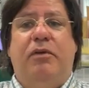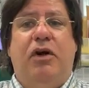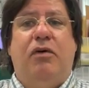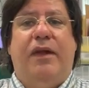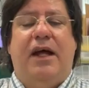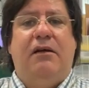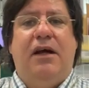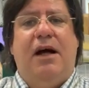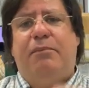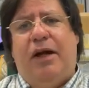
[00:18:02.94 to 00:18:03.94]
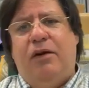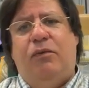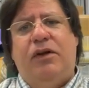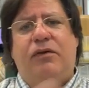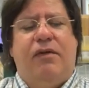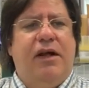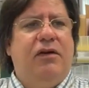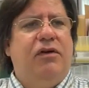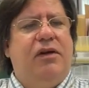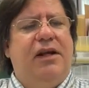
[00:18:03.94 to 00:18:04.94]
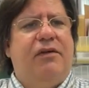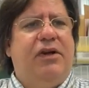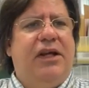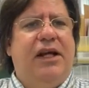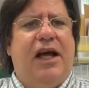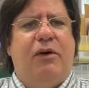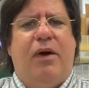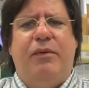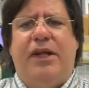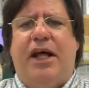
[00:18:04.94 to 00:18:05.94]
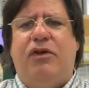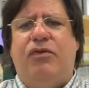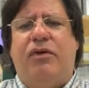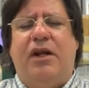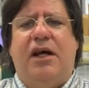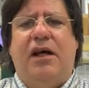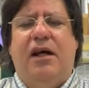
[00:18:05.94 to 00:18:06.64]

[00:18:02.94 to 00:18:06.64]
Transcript: you know, then yeah, plated ones thing, you can definitely get away with that sort of thing.